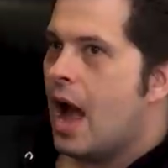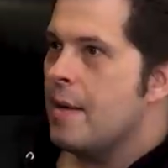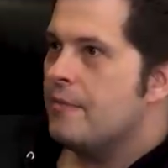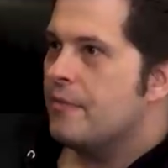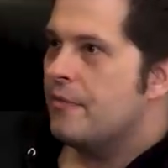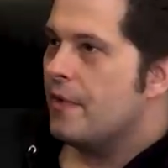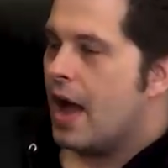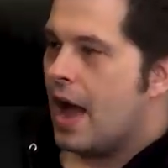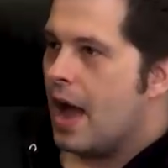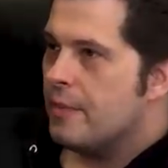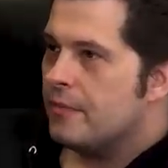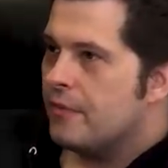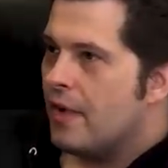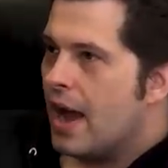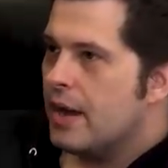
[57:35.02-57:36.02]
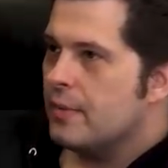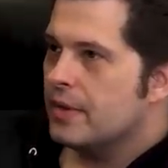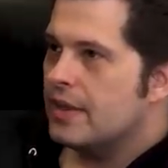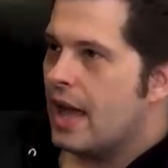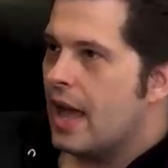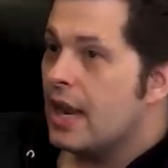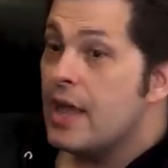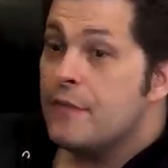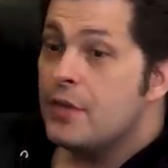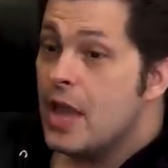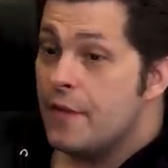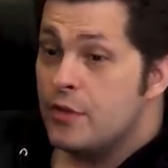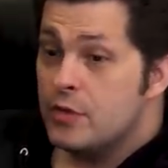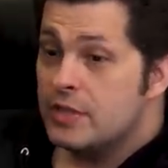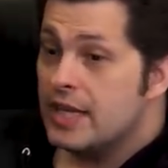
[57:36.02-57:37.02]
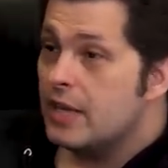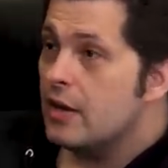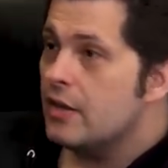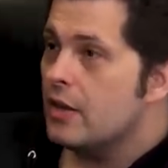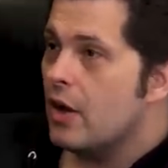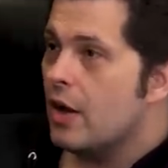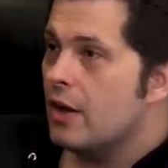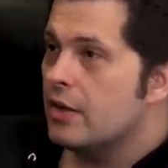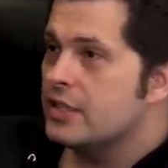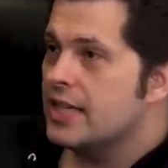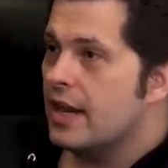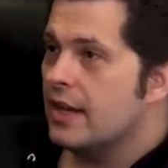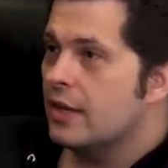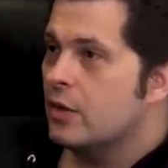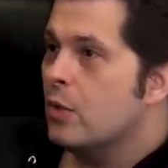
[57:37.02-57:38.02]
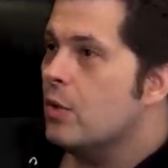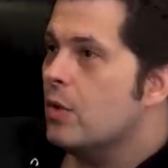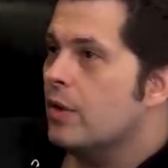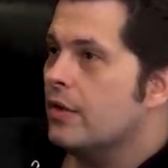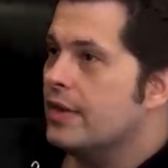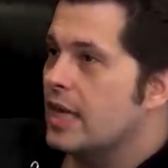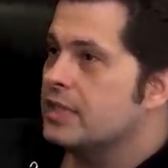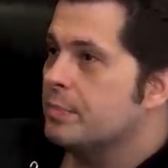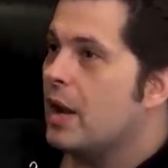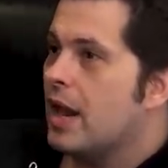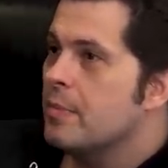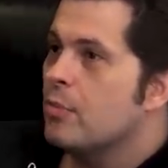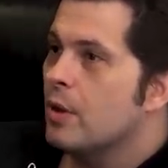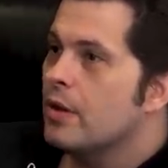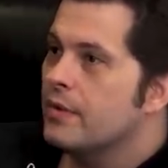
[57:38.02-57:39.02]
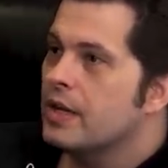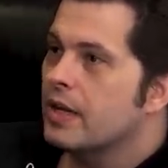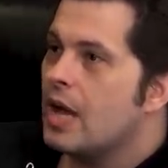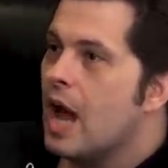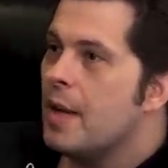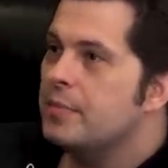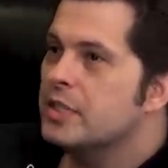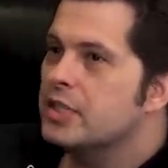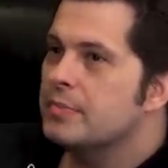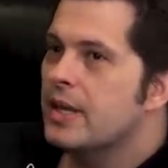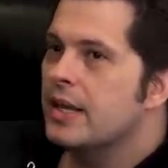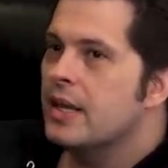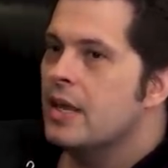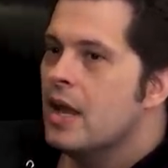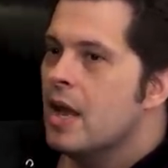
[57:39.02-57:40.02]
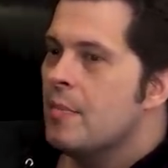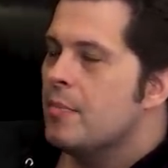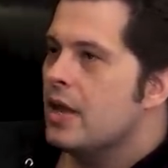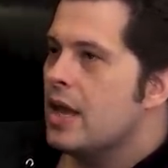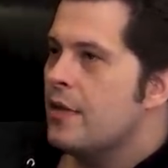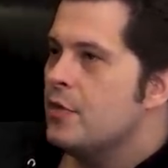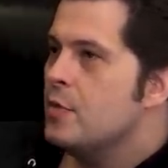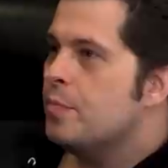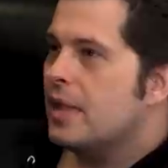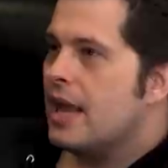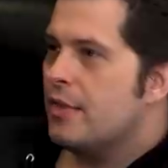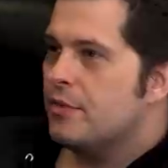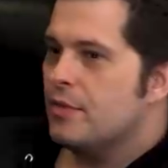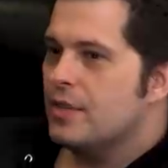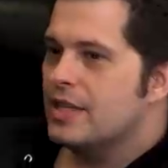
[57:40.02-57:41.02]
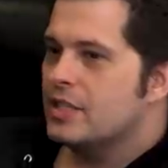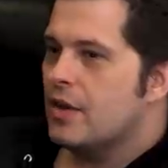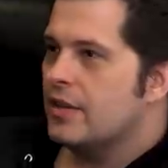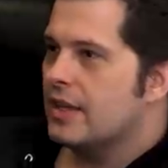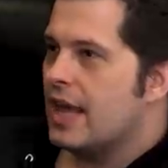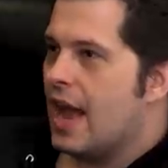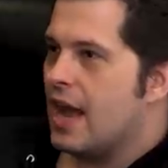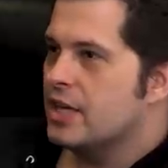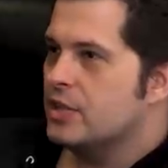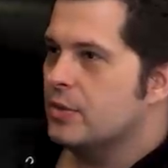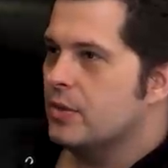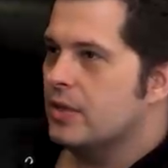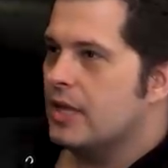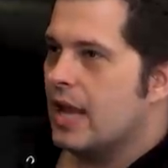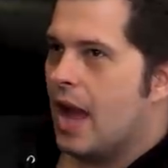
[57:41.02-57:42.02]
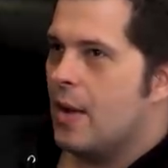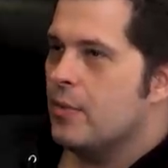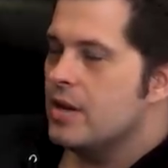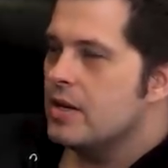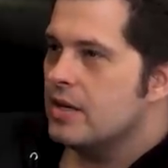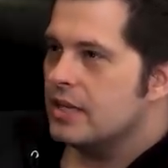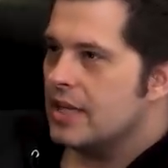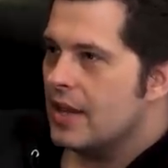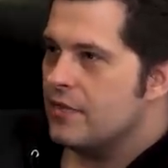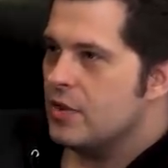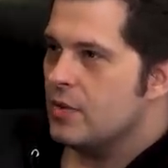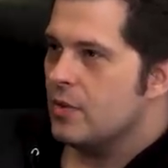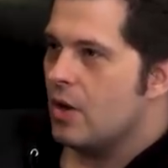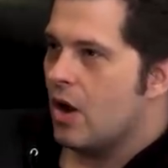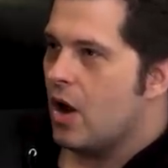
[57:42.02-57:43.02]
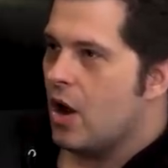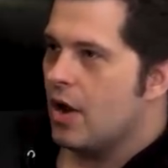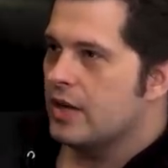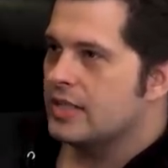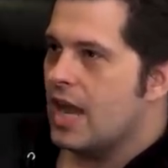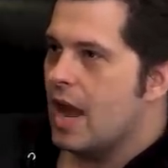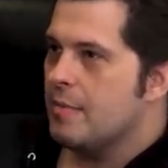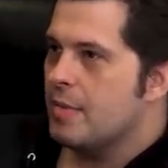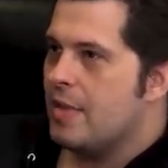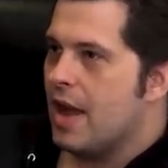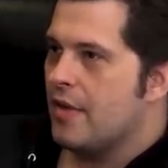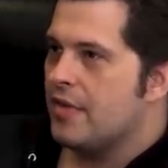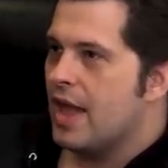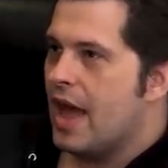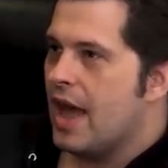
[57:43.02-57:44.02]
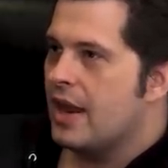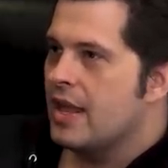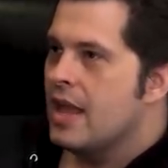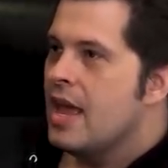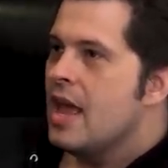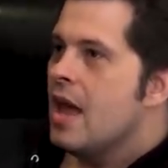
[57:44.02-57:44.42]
I'm fi- I'm fine with that. If if you did it on the harder setting, cool, and that's probably more yeah. of an accomplishment. But if you played through this on the casual, like I wouldn't give you a hard time about that.